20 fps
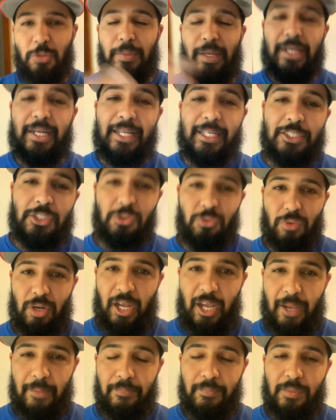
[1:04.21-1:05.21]
and
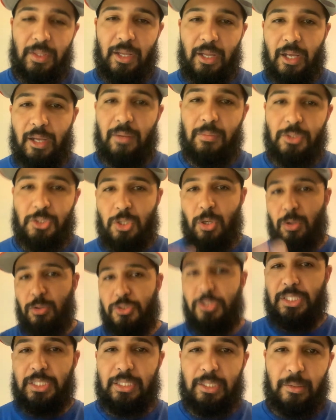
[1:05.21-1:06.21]
Instagram was
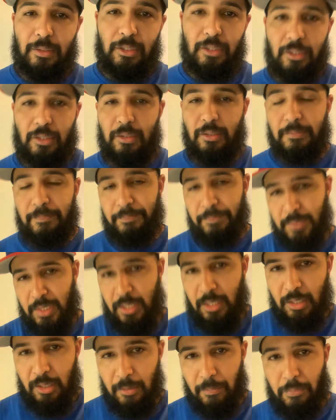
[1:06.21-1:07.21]
hosting
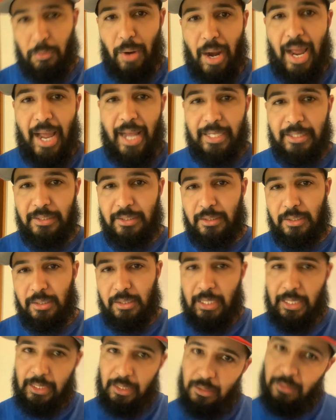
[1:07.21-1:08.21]
a prize to
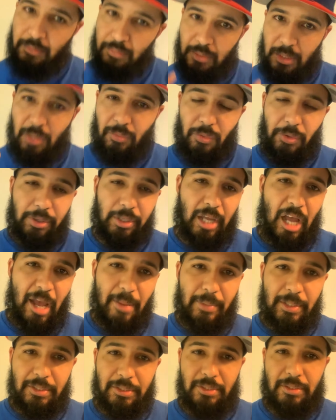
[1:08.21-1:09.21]
like give away
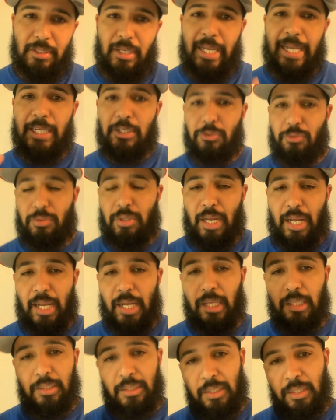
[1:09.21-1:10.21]
comics. Andrew
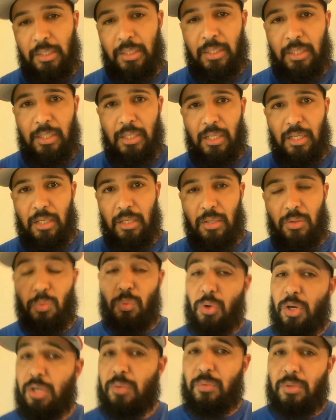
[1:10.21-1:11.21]
Kai
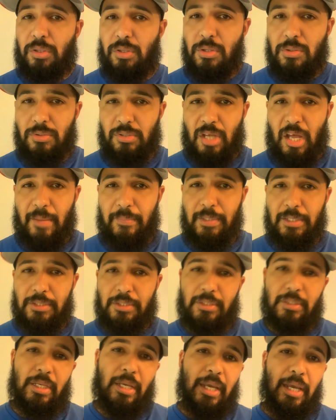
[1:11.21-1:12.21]
won one of those
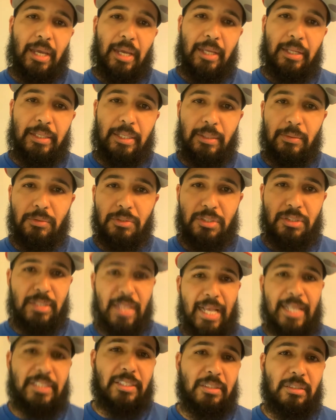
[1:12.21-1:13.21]
comics, and he was
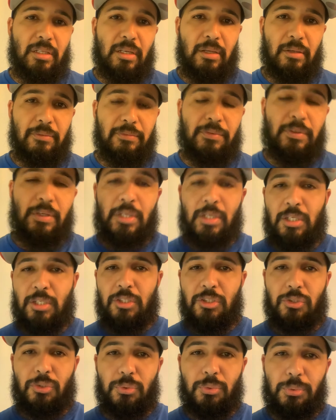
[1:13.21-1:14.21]
nice enough
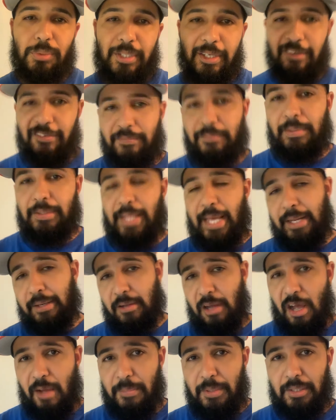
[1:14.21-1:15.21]
to gift me that
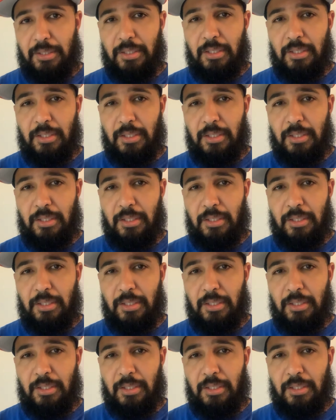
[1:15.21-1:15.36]
comic.